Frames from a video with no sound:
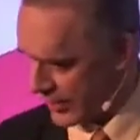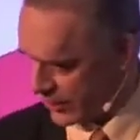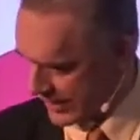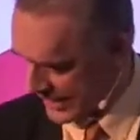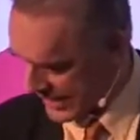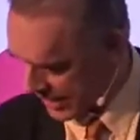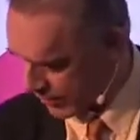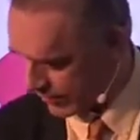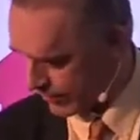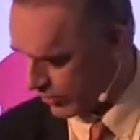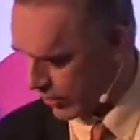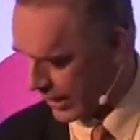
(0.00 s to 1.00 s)
you really cared
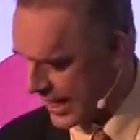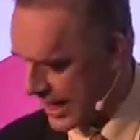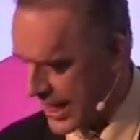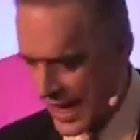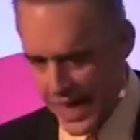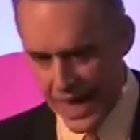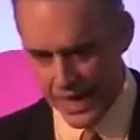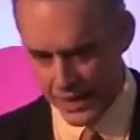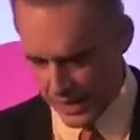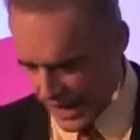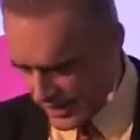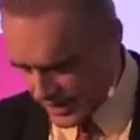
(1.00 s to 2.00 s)
for,
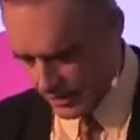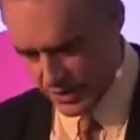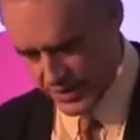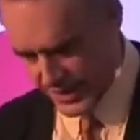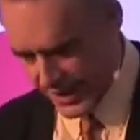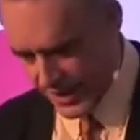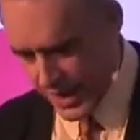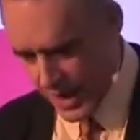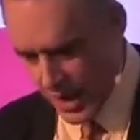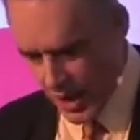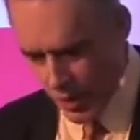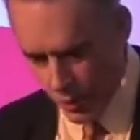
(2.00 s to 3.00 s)
and someone said,
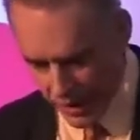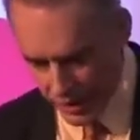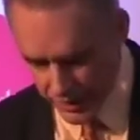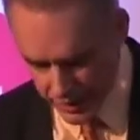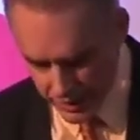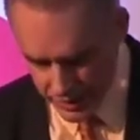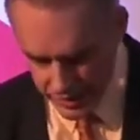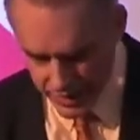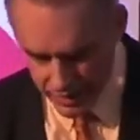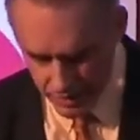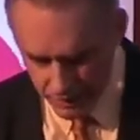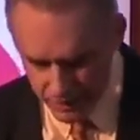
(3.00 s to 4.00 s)
well,
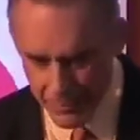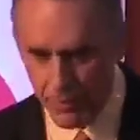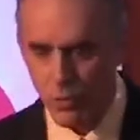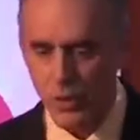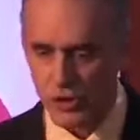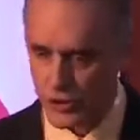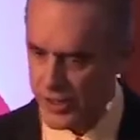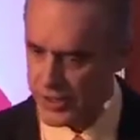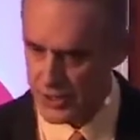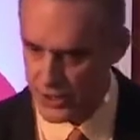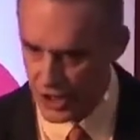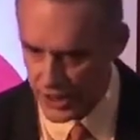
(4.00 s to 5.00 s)
people will treat
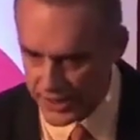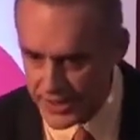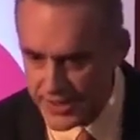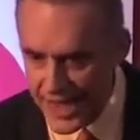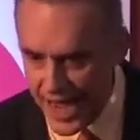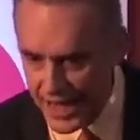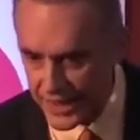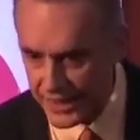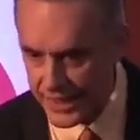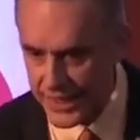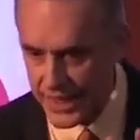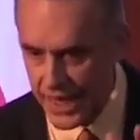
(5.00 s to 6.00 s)
this child
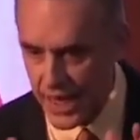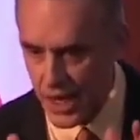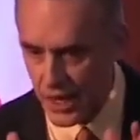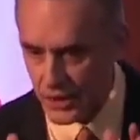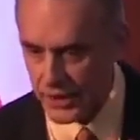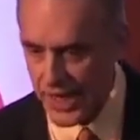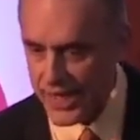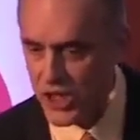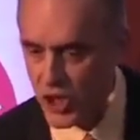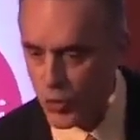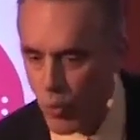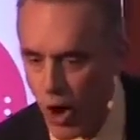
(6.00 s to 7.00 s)
exactly like
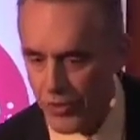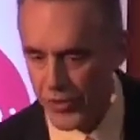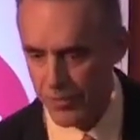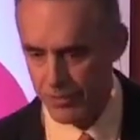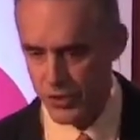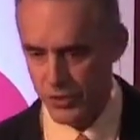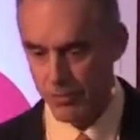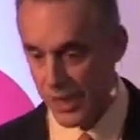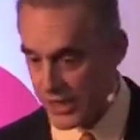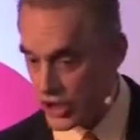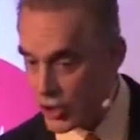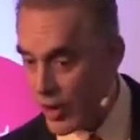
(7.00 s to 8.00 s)
you want them to,
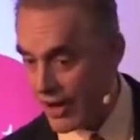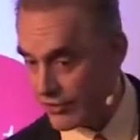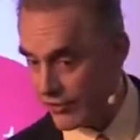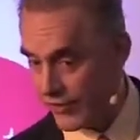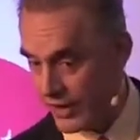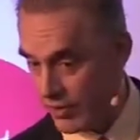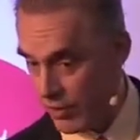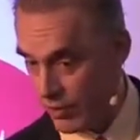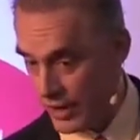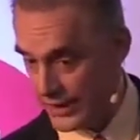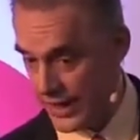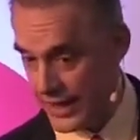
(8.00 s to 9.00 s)
but you have to figure out
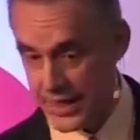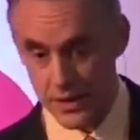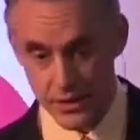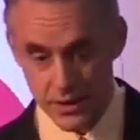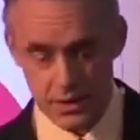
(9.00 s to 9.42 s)
what that is. And